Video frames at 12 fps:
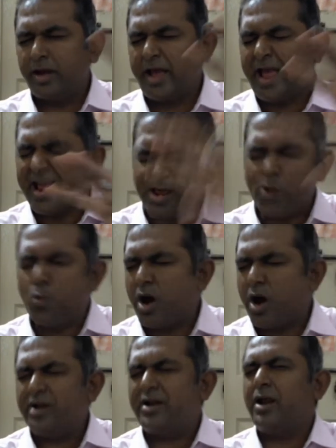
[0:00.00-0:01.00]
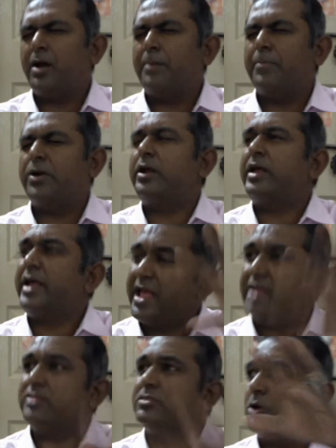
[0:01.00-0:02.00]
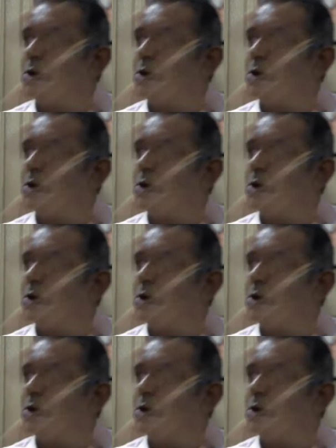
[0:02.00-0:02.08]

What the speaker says: Anyone but in the